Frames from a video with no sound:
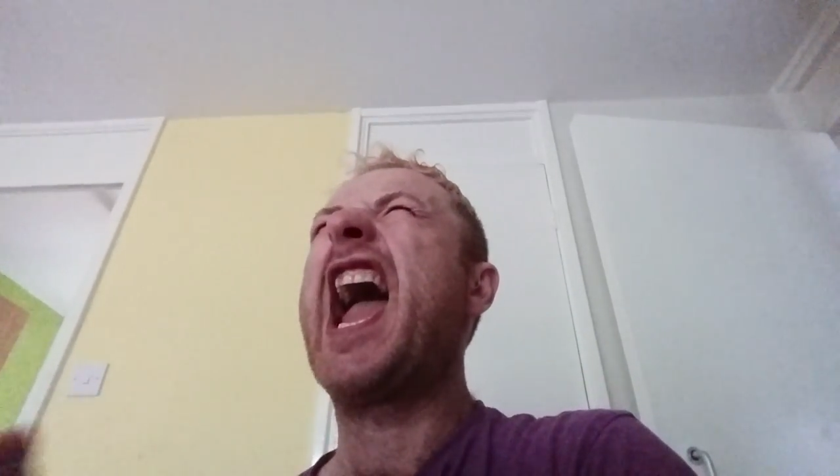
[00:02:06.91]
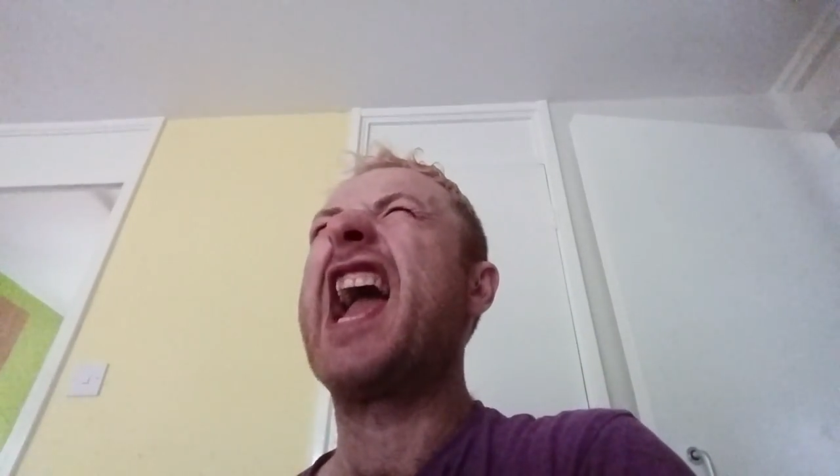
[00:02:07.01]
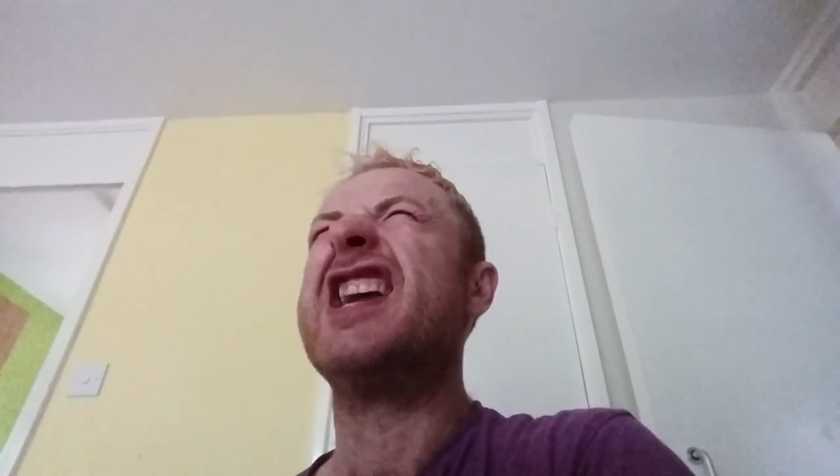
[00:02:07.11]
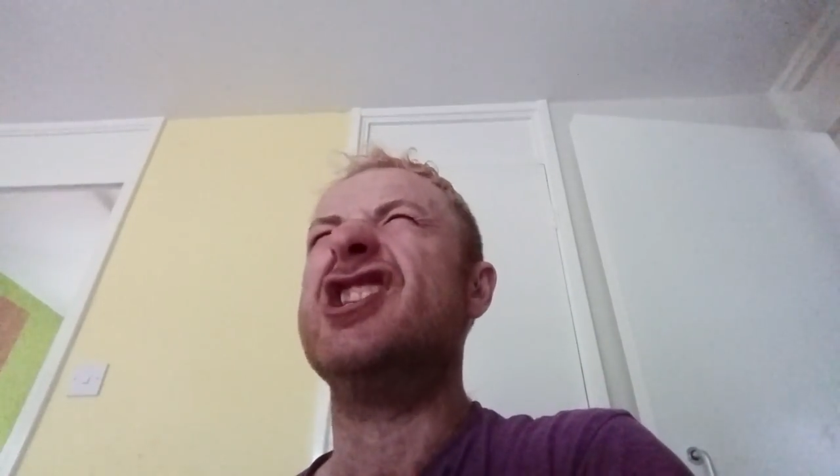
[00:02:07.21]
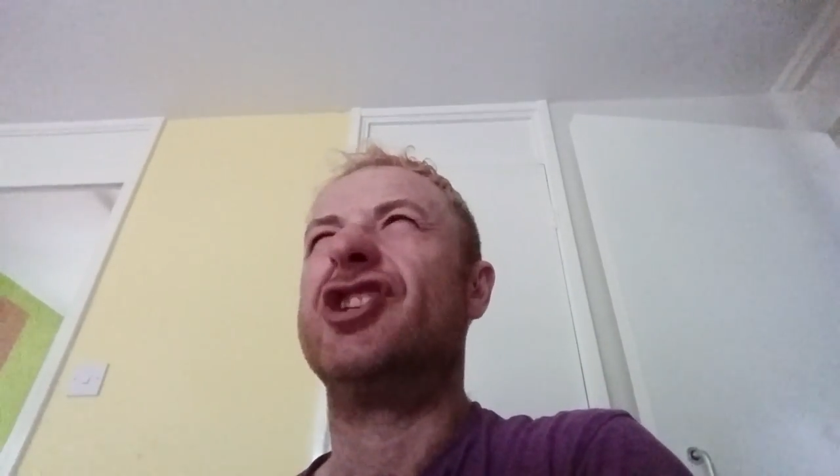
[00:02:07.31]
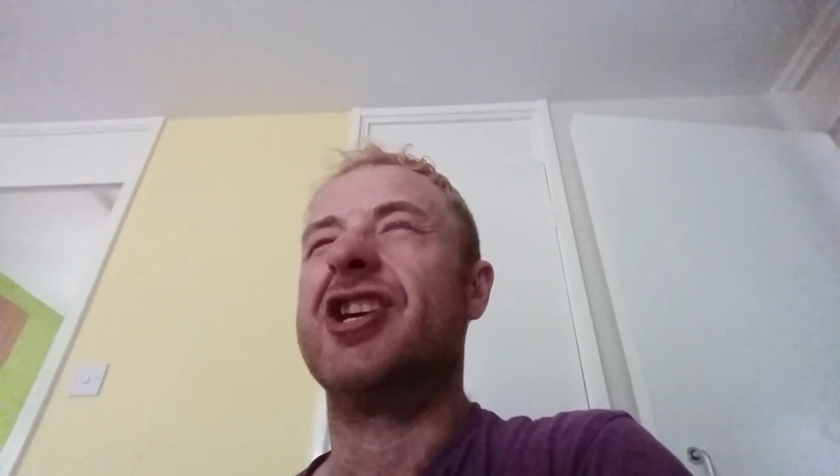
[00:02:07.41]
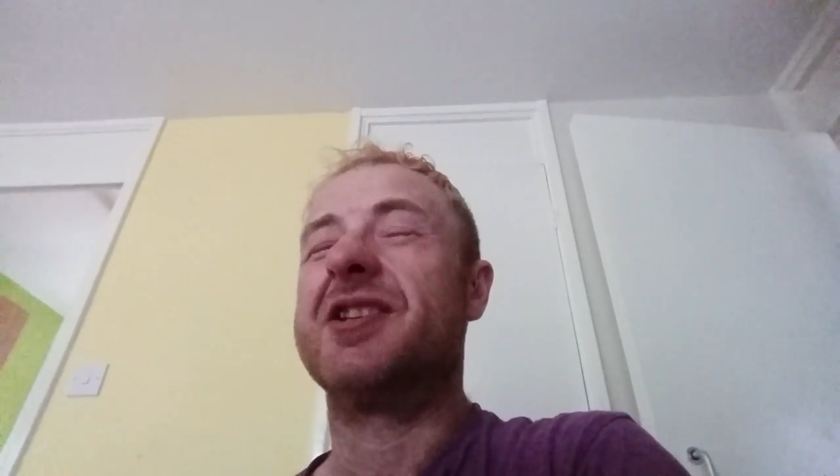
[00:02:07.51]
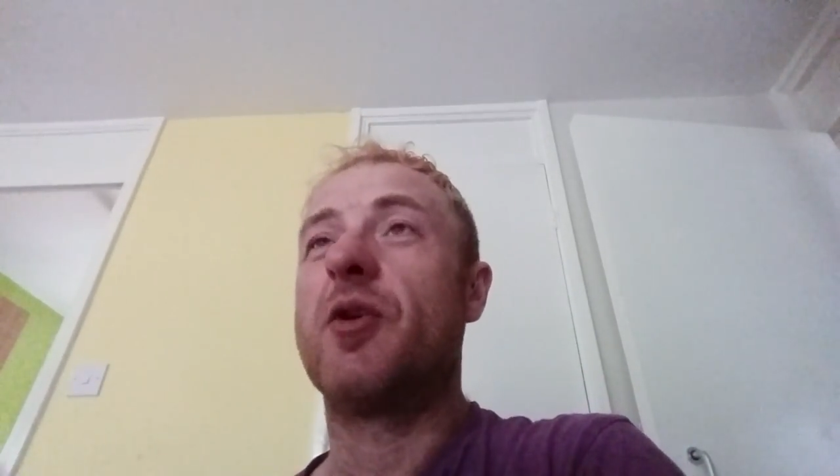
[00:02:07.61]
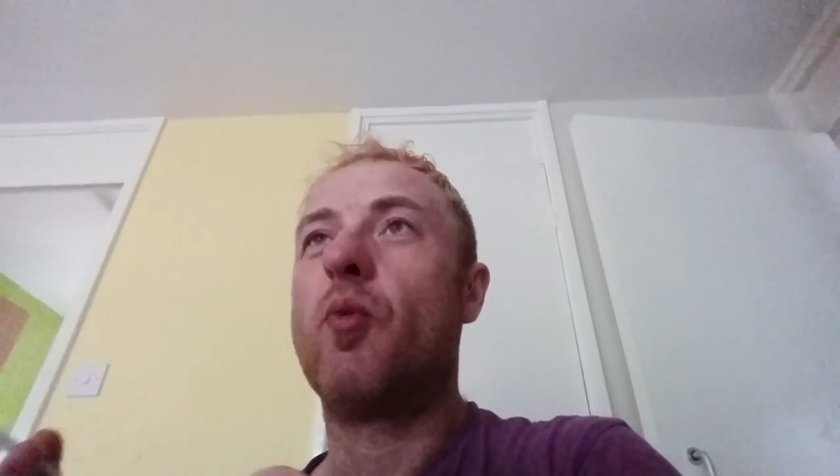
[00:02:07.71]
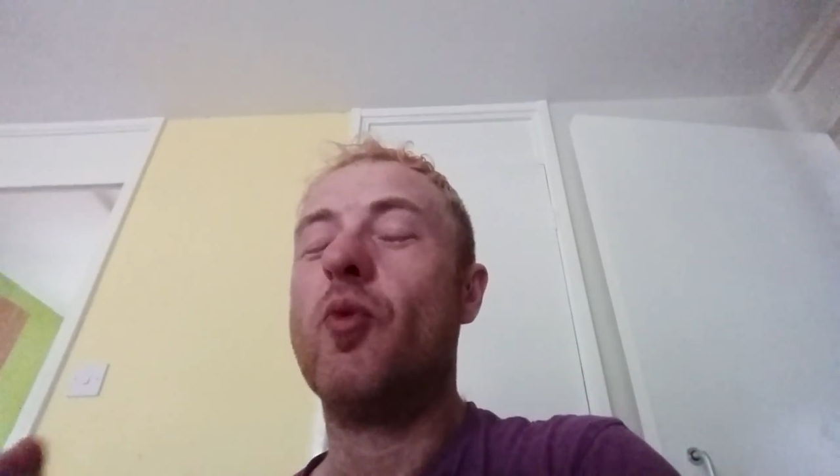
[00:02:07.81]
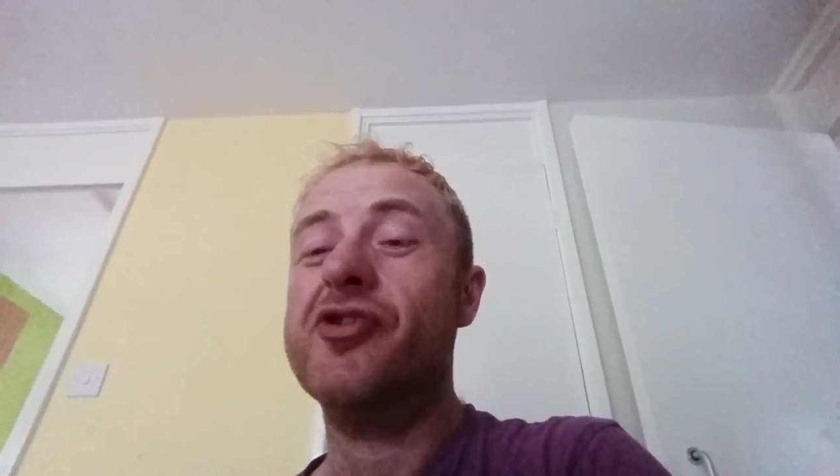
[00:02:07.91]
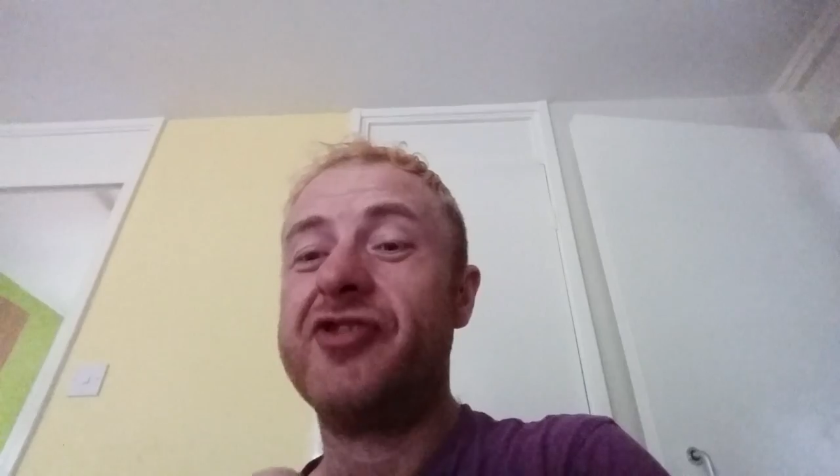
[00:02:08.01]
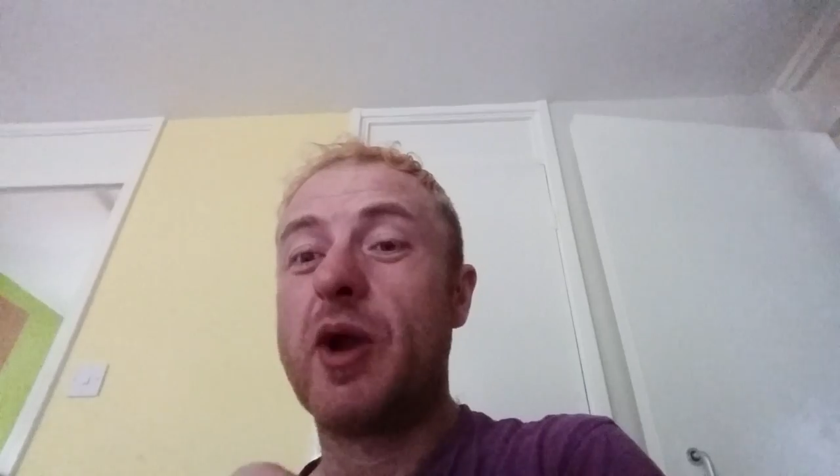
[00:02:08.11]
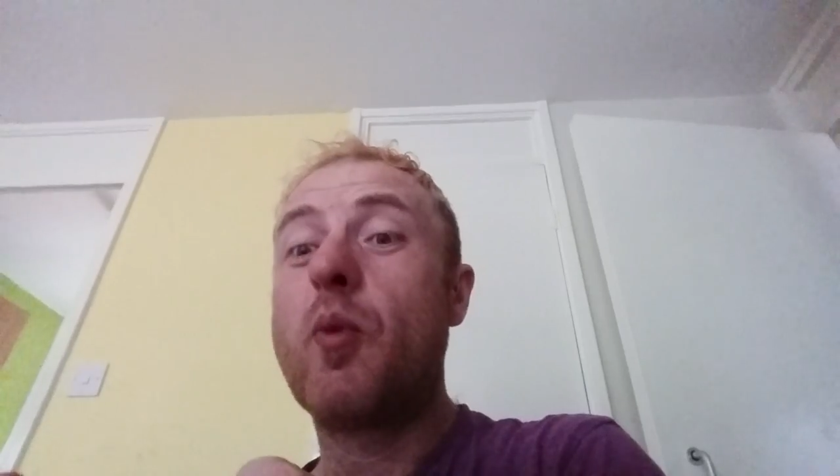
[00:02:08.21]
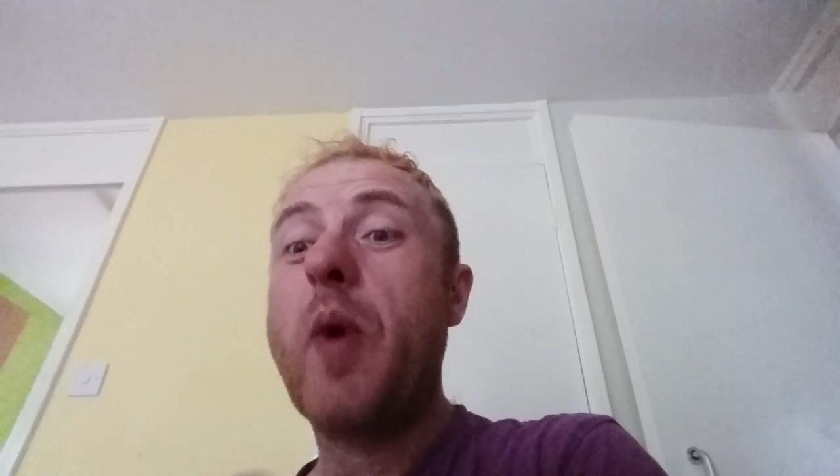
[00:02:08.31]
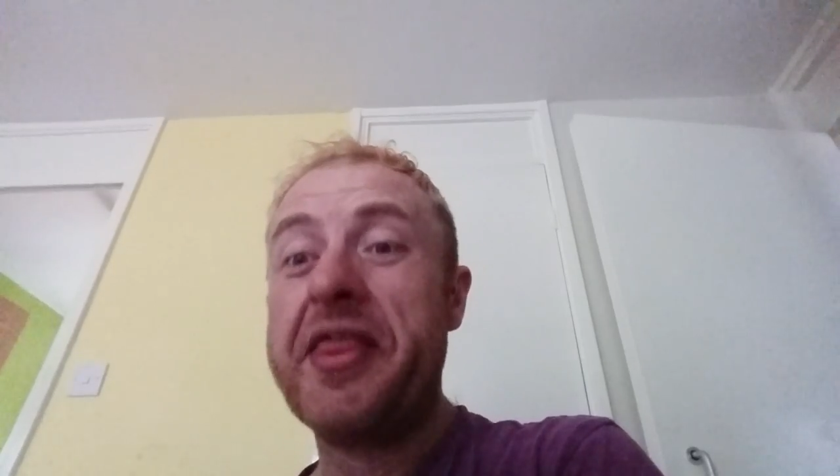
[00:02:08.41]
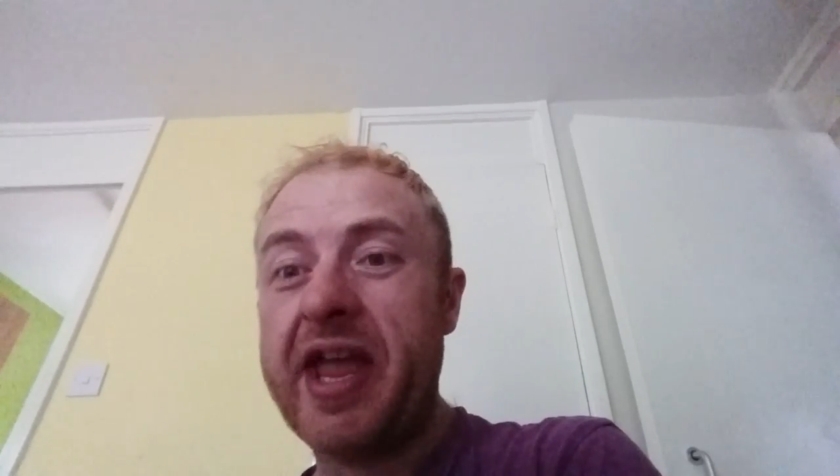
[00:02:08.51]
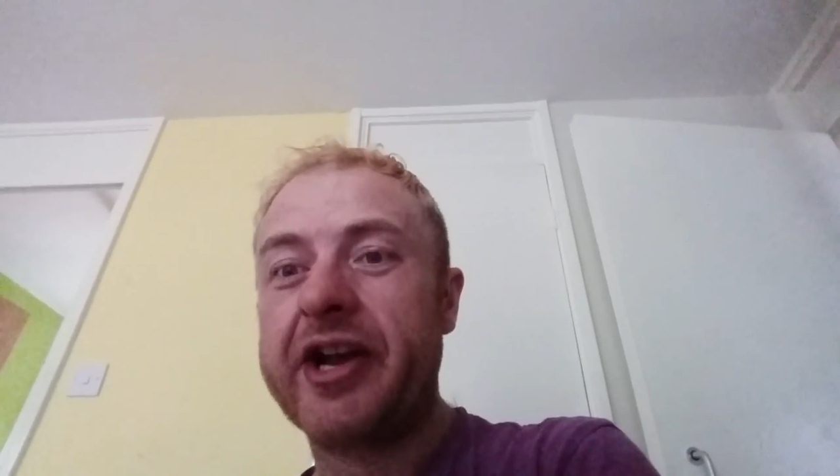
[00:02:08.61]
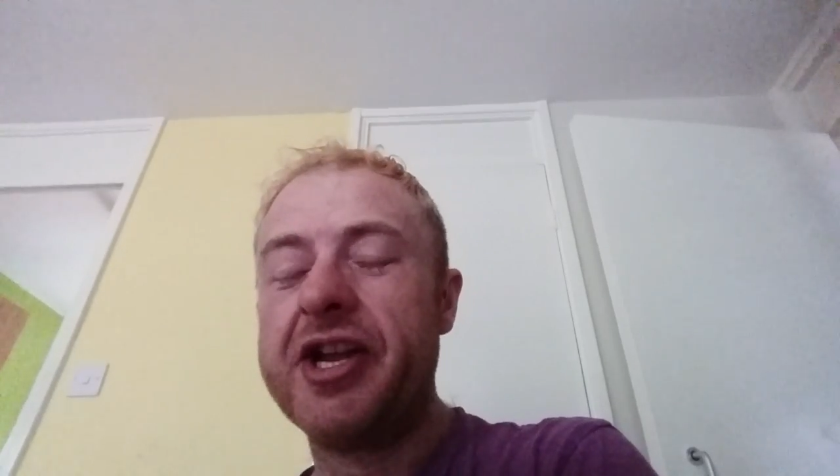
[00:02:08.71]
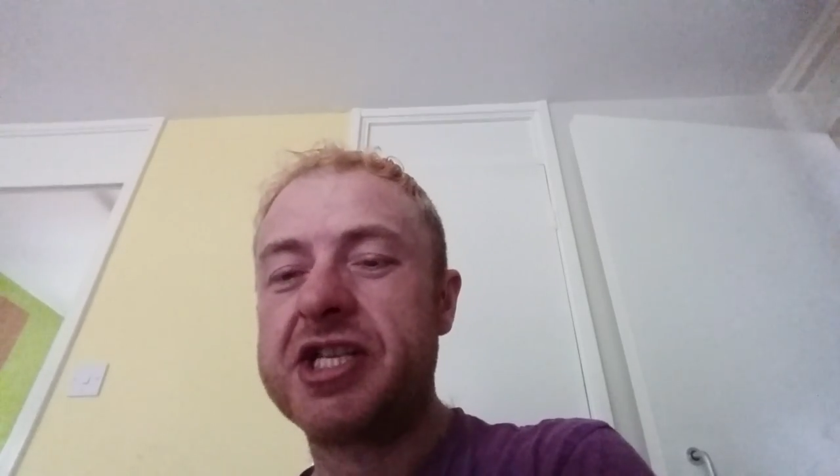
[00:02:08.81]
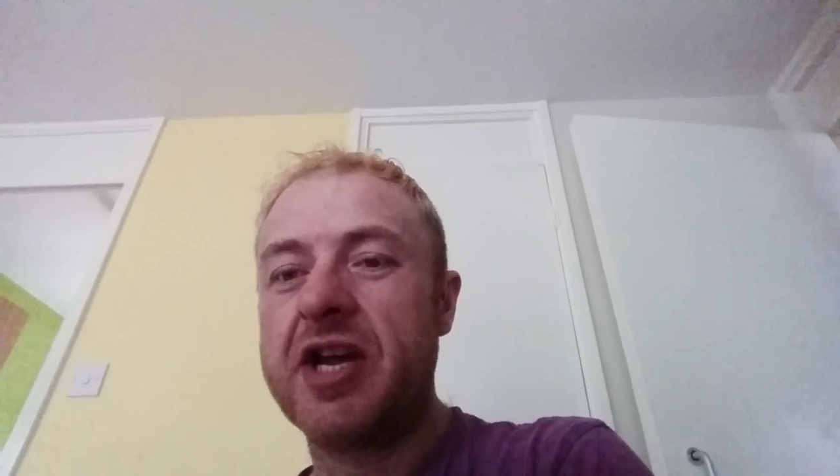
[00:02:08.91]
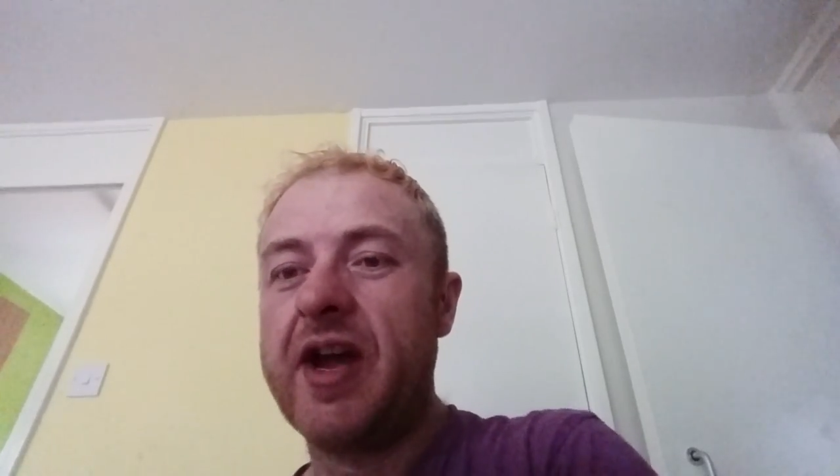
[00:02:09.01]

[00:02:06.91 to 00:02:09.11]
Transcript: ages, wondering when they're going to